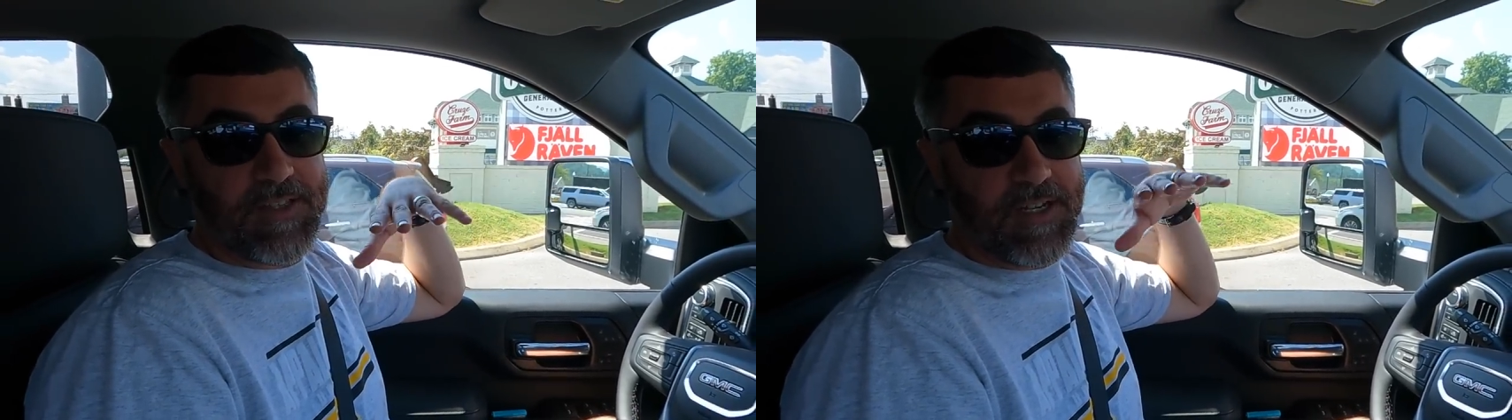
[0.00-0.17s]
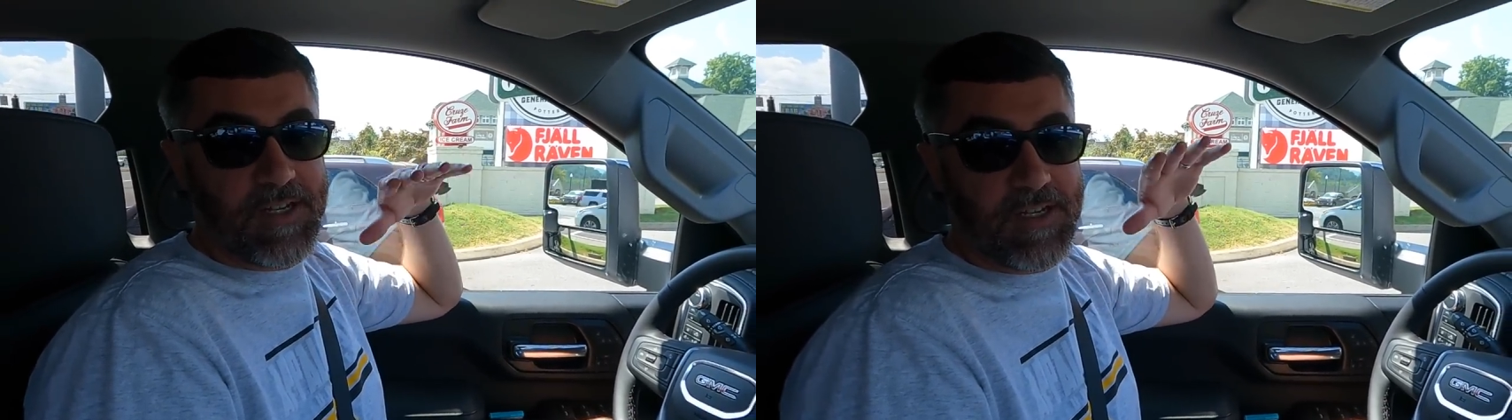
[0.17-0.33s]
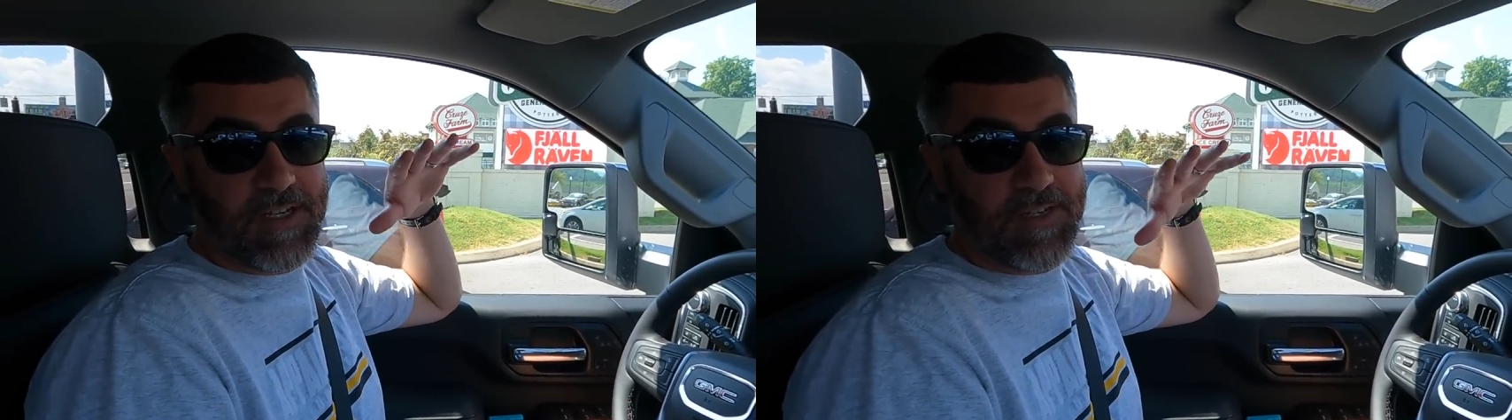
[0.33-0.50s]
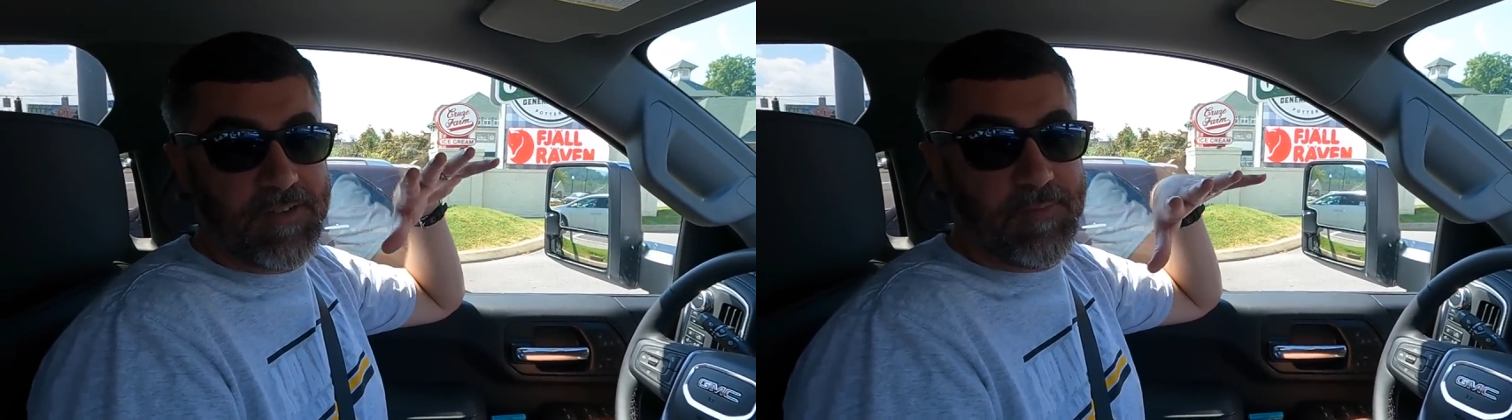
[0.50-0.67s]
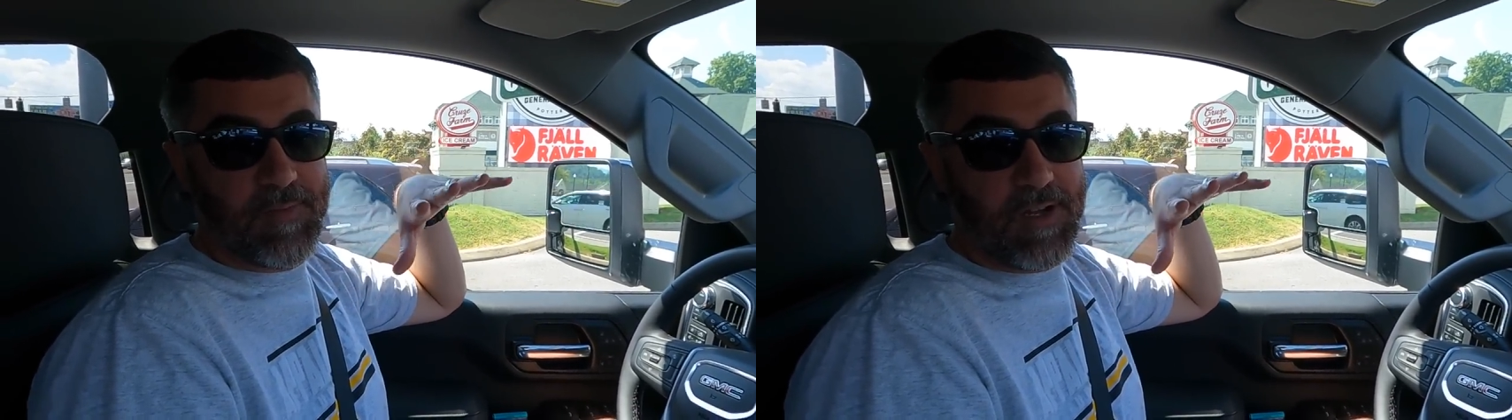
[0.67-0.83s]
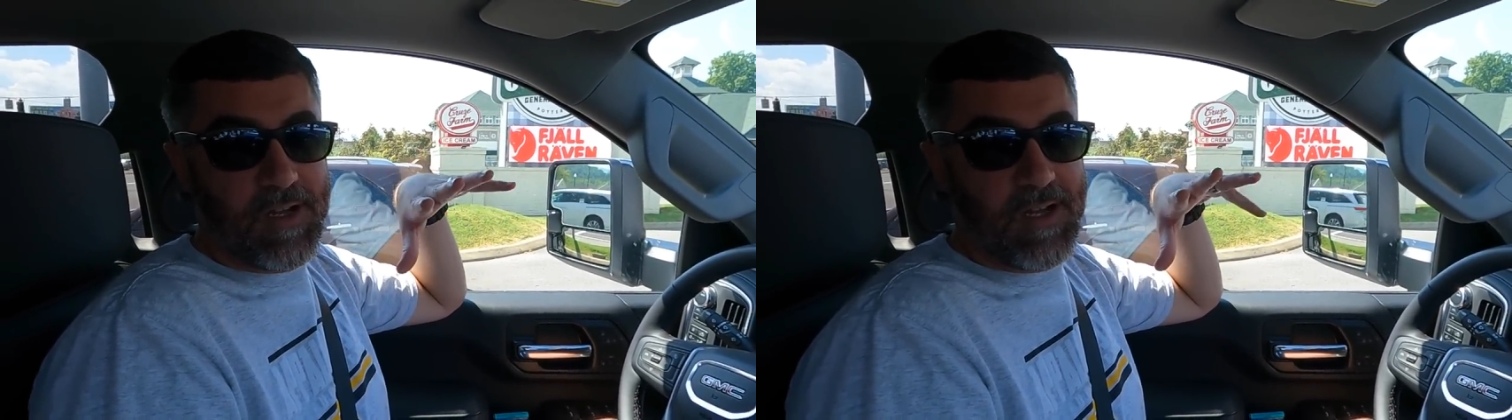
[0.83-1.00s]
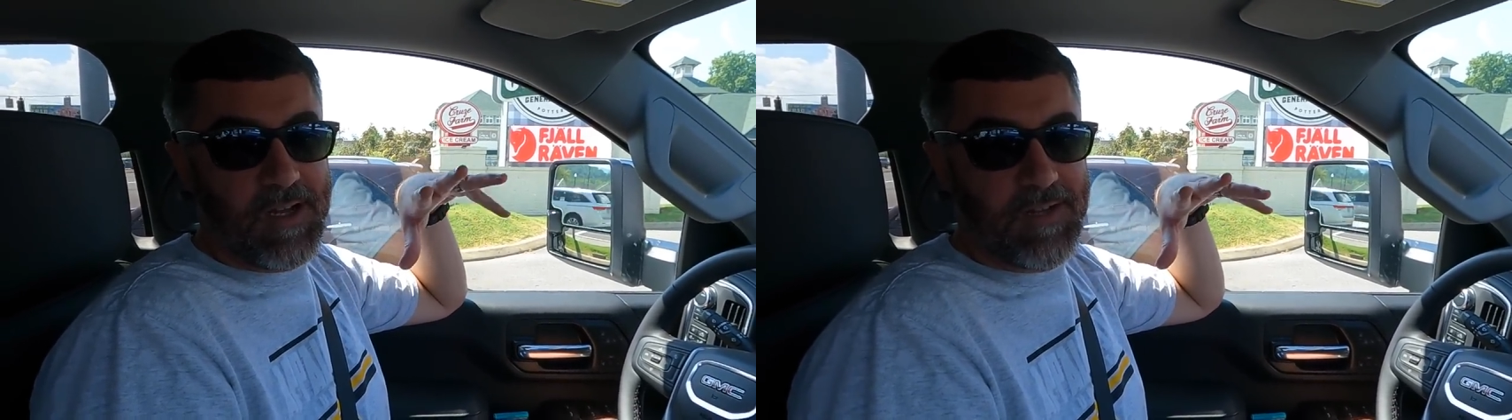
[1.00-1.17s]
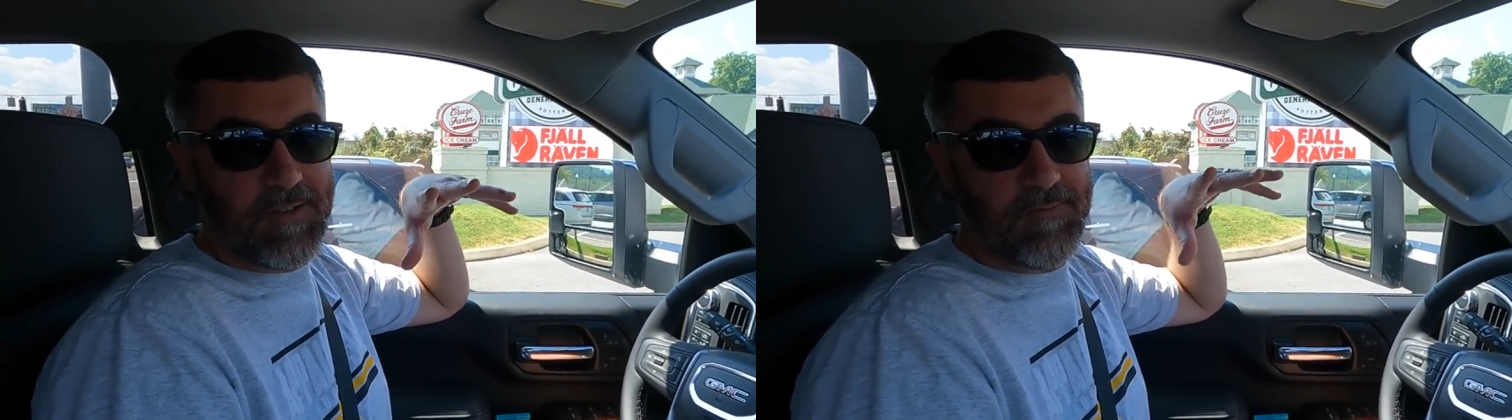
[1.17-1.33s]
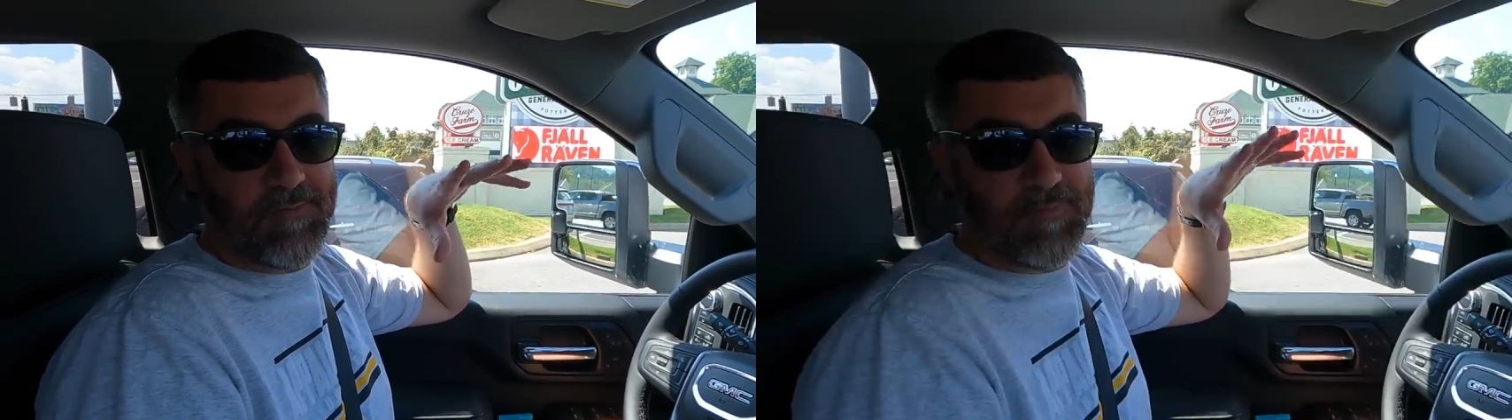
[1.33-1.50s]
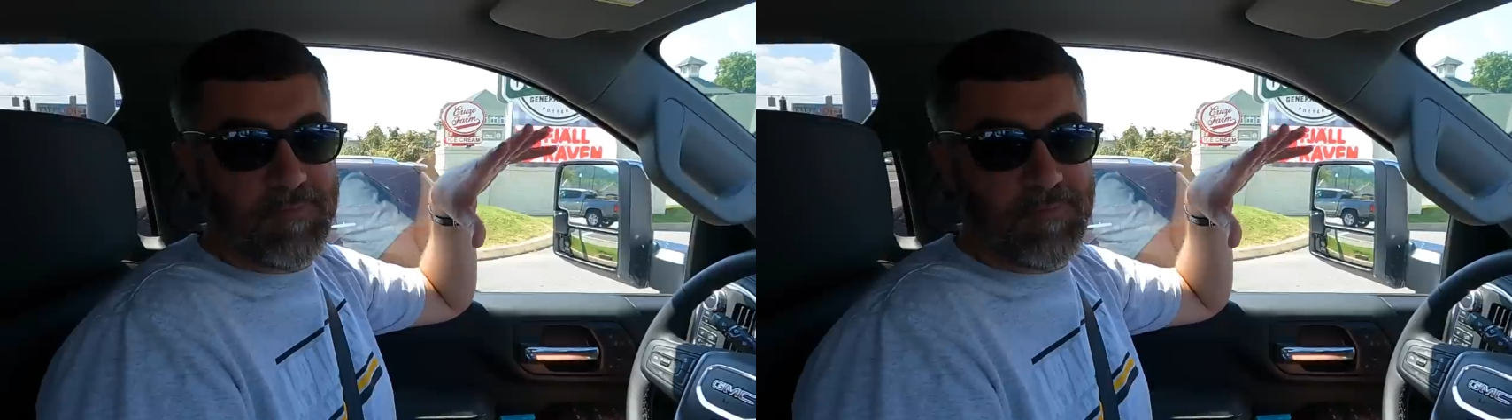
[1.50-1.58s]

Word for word: the uh,